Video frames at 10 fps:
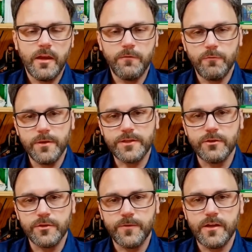And if you missed
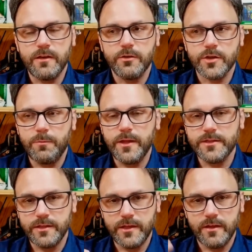those videos, I'll
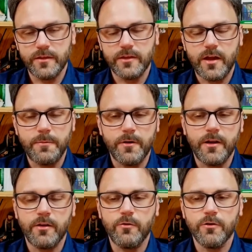place a link in the top
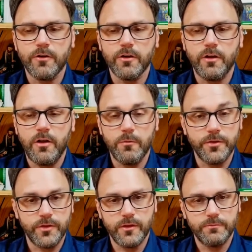right-hand corner along
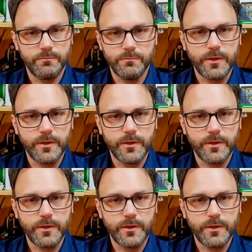with the